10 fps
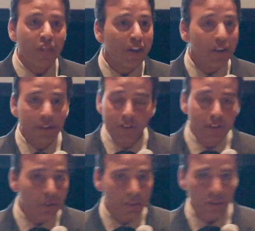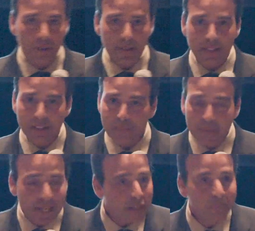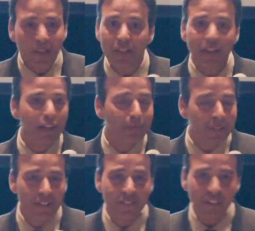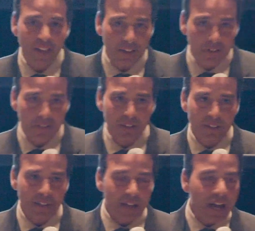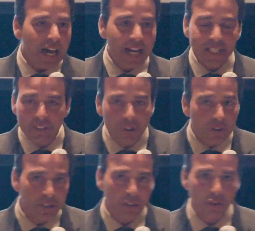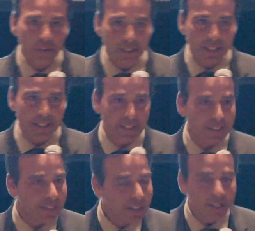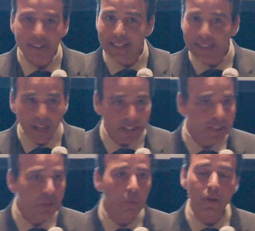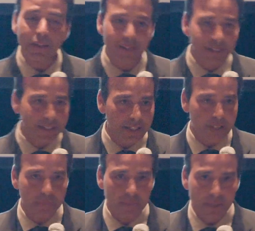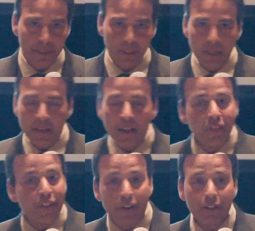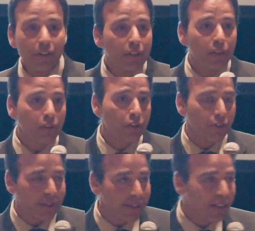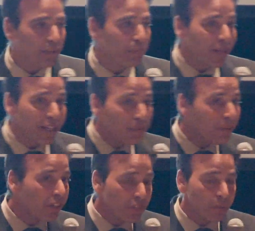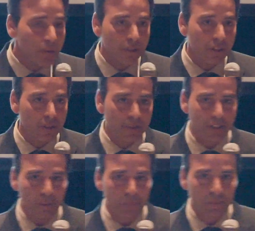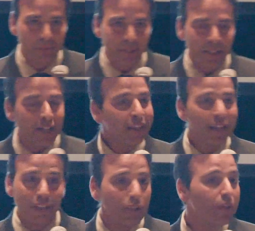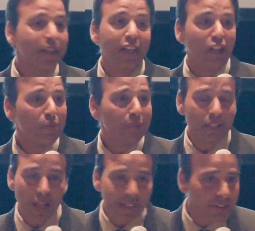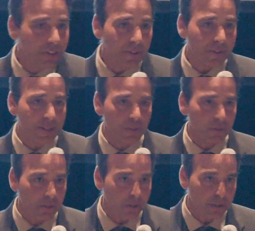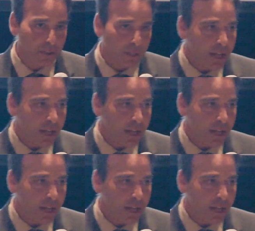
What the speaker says: There you go, stress, making me think I'm going to fail. I know your trick. It's not going to work this time. There you go, stress, making my throat close up. That used to get me not to go to school.